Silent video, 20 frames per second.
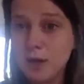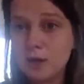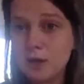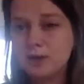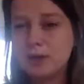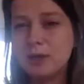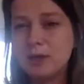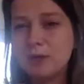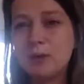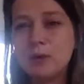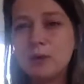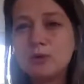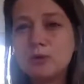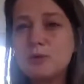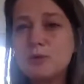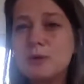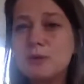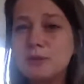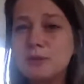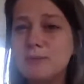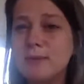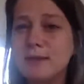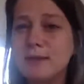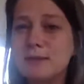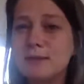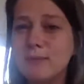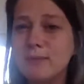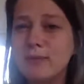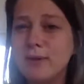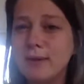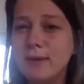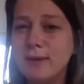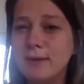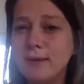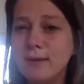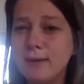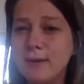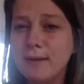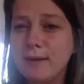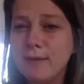so that we're not trying to make something
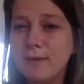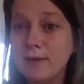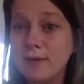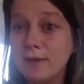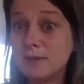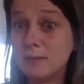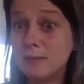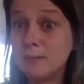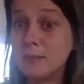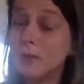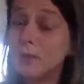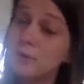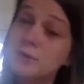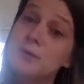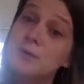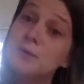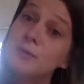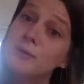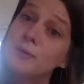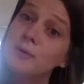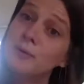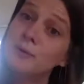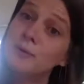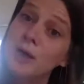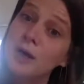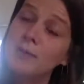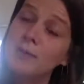that's impossible,